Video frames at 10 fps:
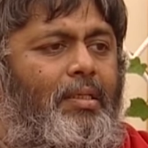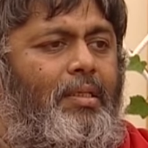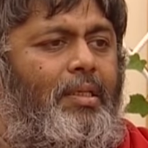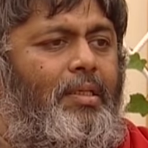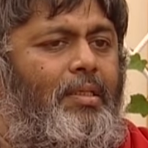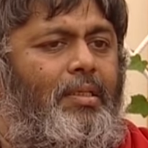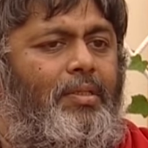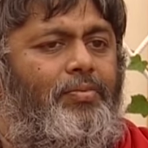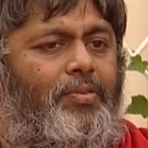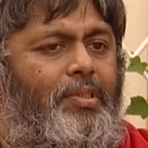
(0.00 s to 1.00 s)
then
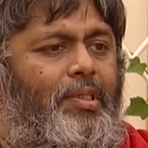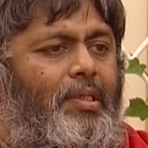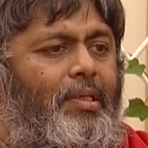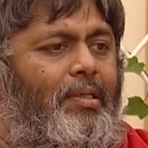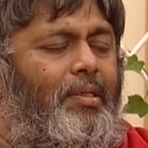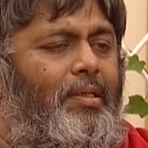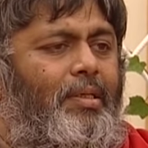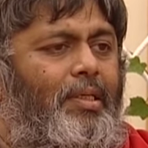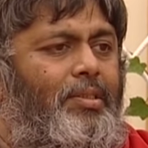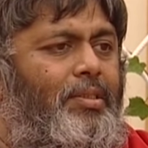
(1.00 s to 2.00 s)
the physical
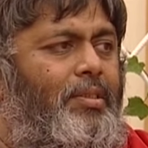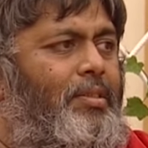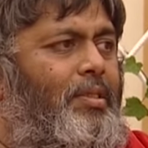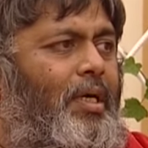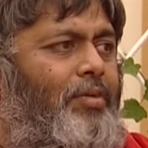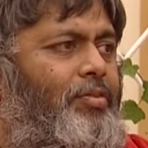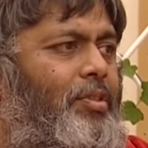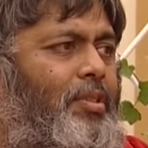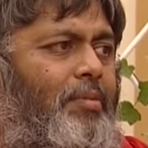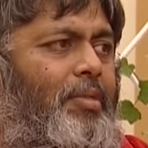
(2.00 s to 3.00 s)
relations
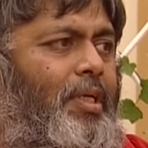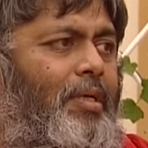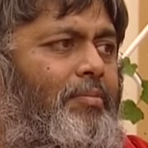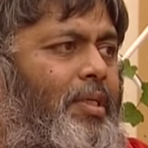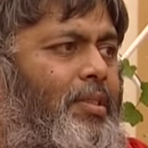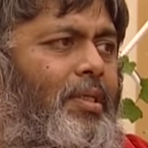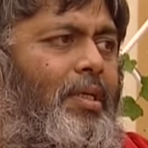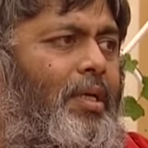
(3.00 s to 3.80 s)
after some time, it's a